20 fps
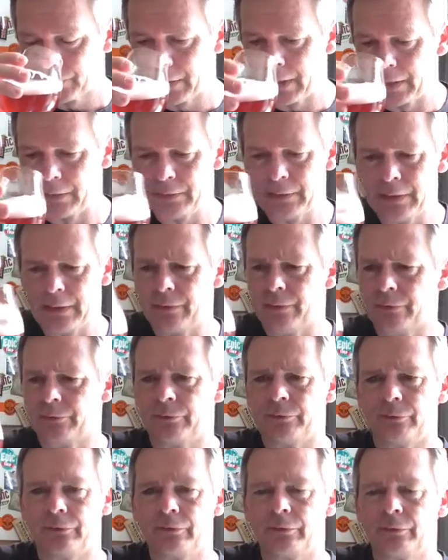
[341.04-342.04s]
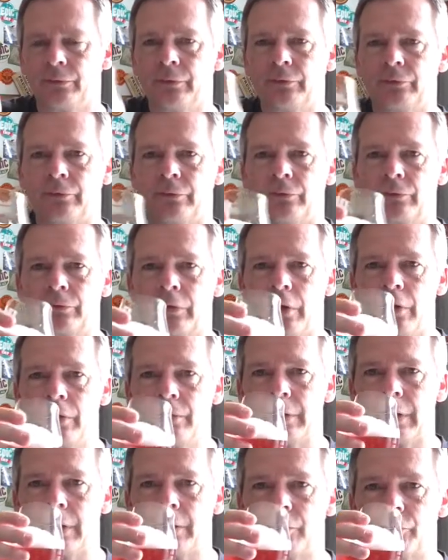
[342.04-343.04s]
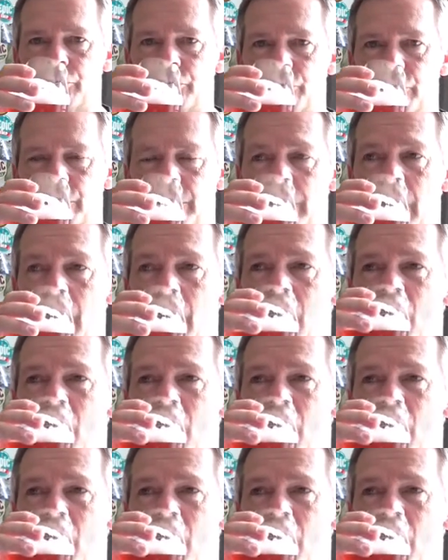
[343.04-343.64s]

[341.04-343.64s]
And yeah, this is going down a treat.